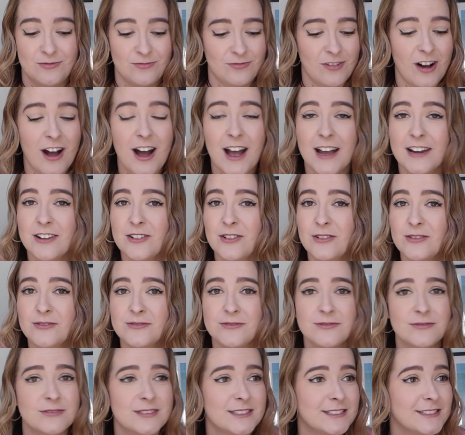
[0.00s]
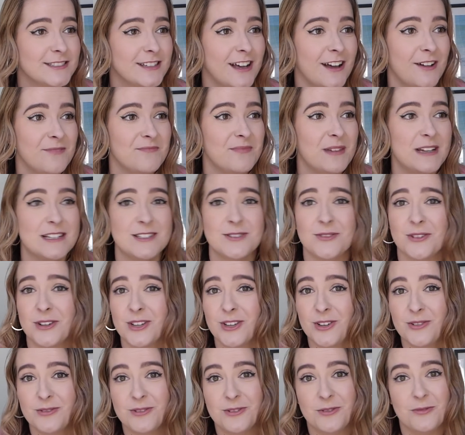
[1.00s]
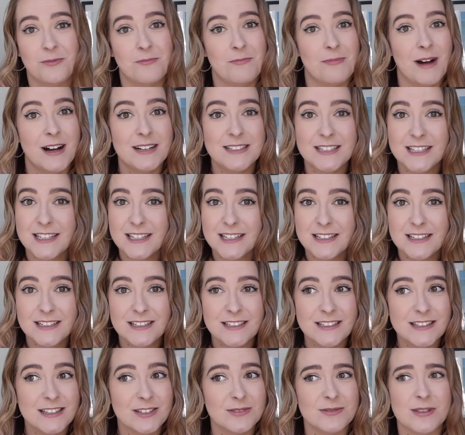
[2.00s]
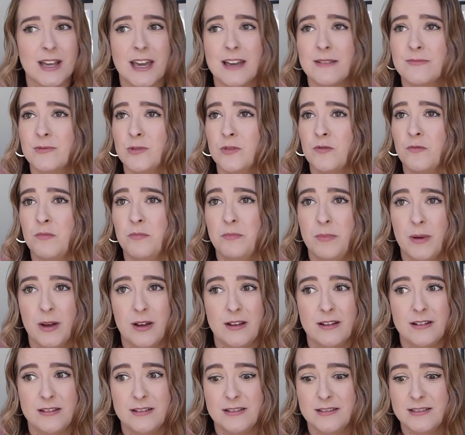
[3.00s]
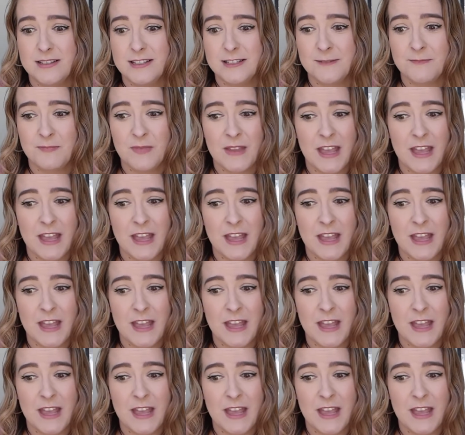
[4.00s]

rhinos, I saw a cute little monkey, there's heaps of birds,